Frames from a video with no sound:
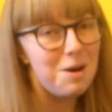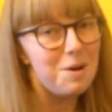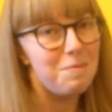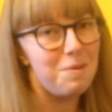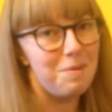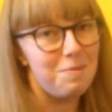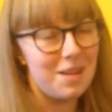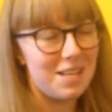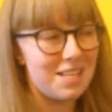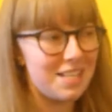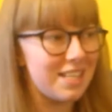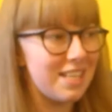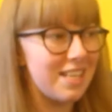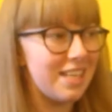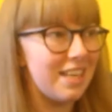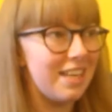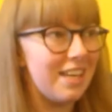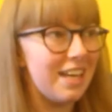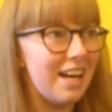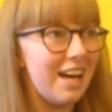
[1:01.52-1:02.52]
But
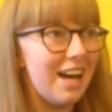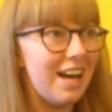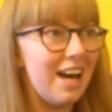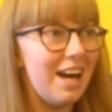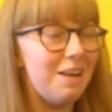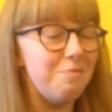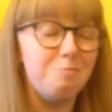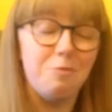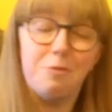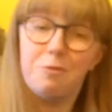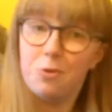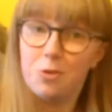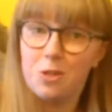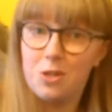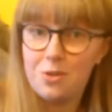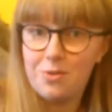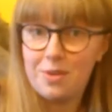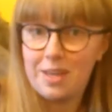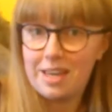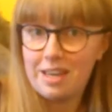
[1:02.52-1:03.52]
basically, before the
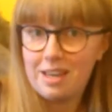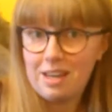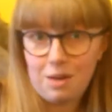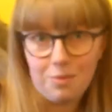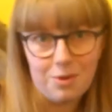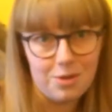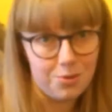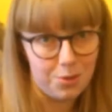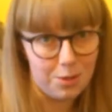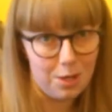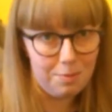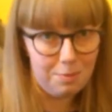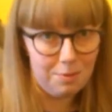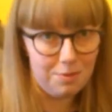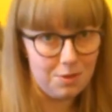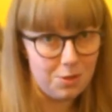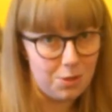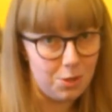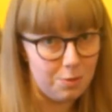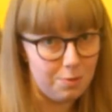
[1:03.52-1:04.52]
new year, and I went to a couple
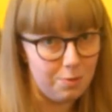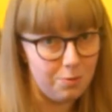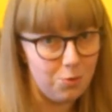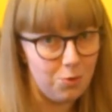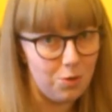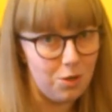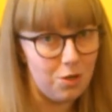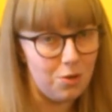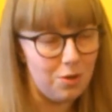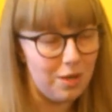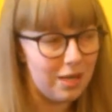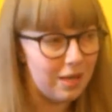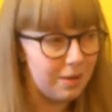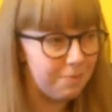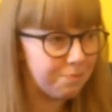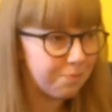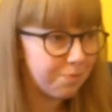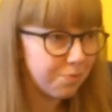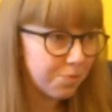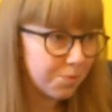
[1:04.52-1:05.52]
of the shows before the new year,
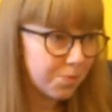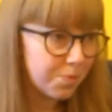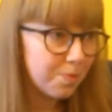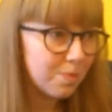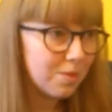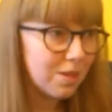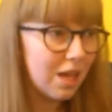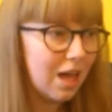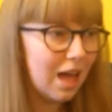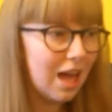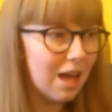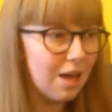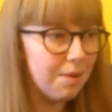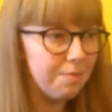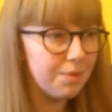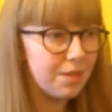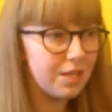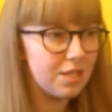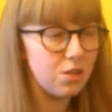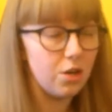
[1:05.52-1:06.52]

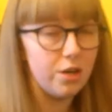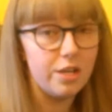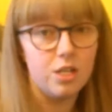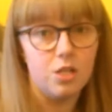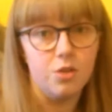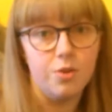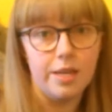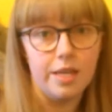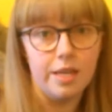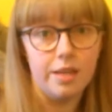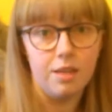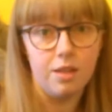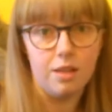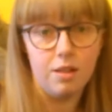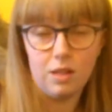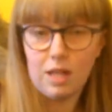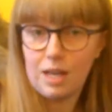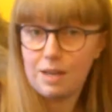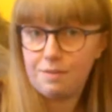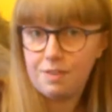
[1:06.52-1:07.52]
they started doing
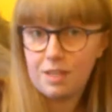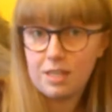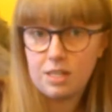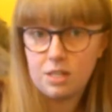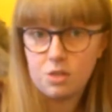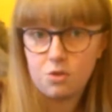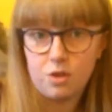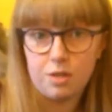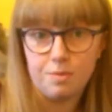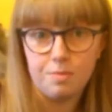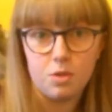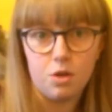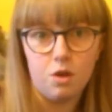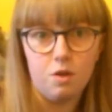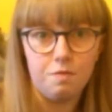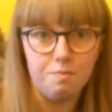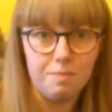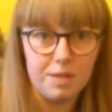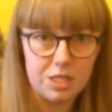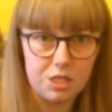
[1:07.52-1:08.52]
live theatre streams
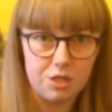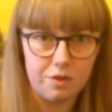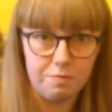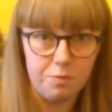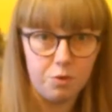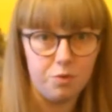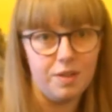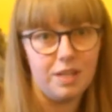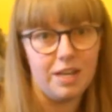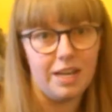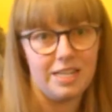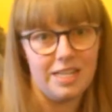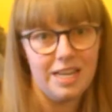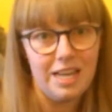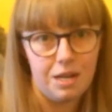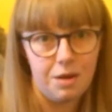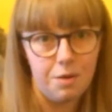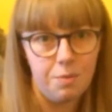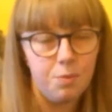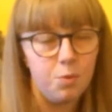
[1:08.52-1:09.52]
of Mischief Movie Night
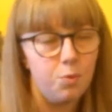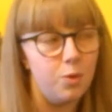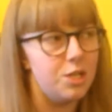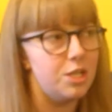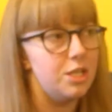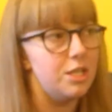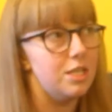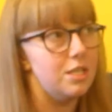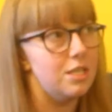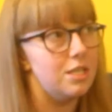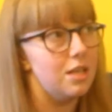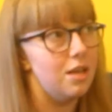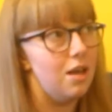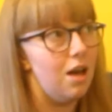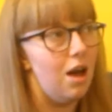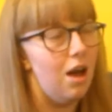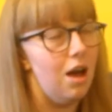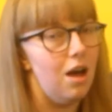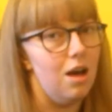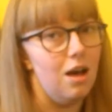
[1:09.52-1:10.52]
In, which is
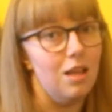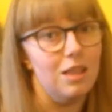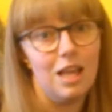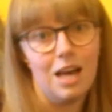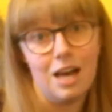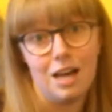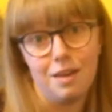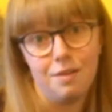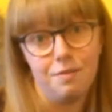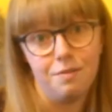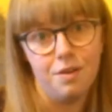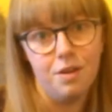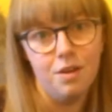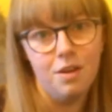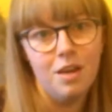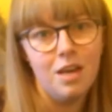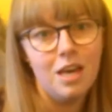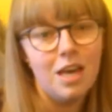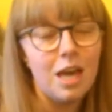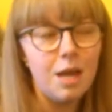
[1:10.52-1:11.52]
a live
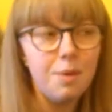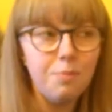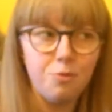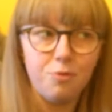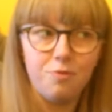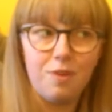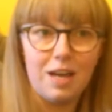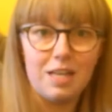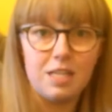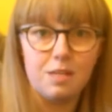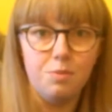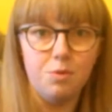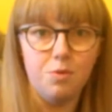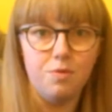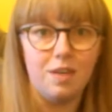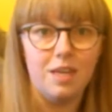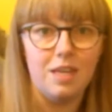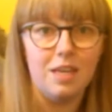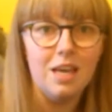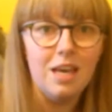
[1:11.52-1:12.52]
improvised
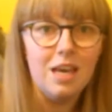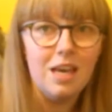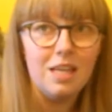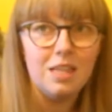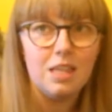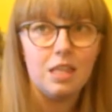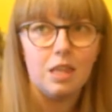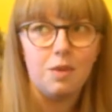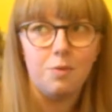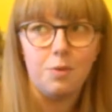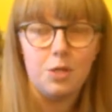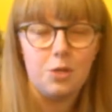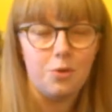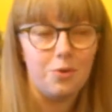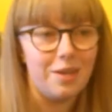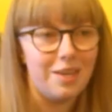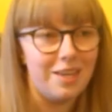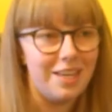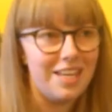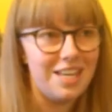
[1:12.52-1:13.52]
movie that they were
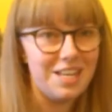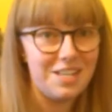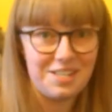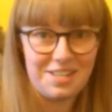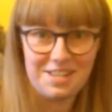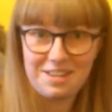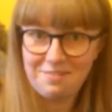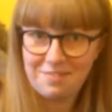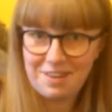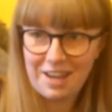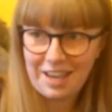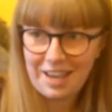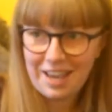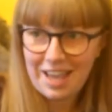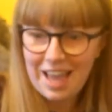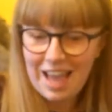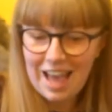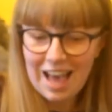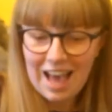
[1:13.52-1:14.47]
doing each evening.